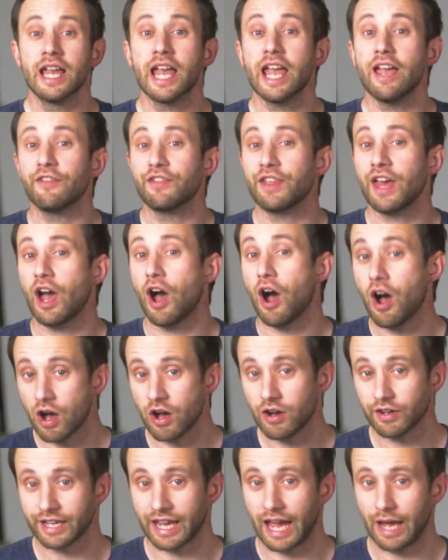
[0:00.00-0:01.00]
If there
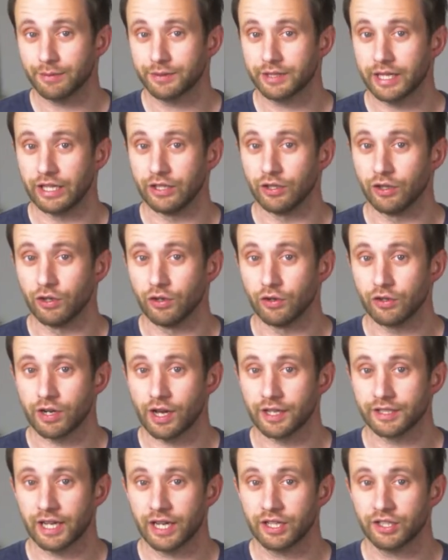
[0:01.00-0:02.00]
are gaps in your
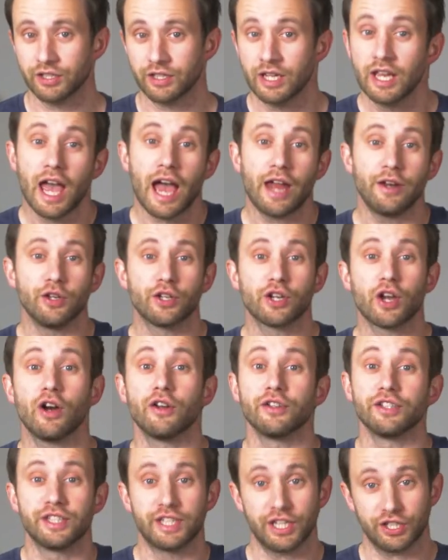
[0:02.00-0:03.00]
organization and you
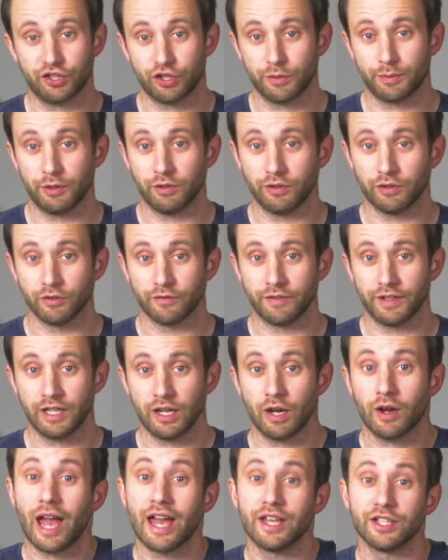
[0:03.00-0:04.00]
can't distribute your
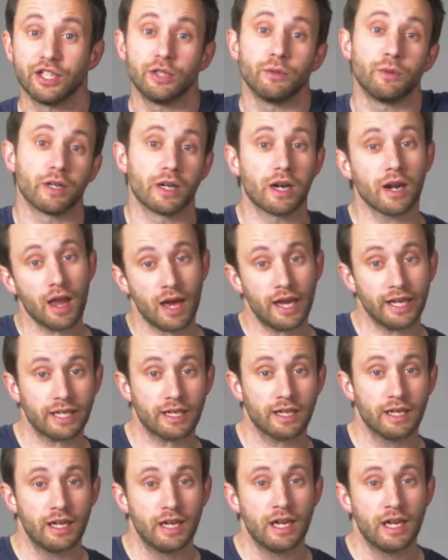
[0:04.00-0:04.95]
video as you would like,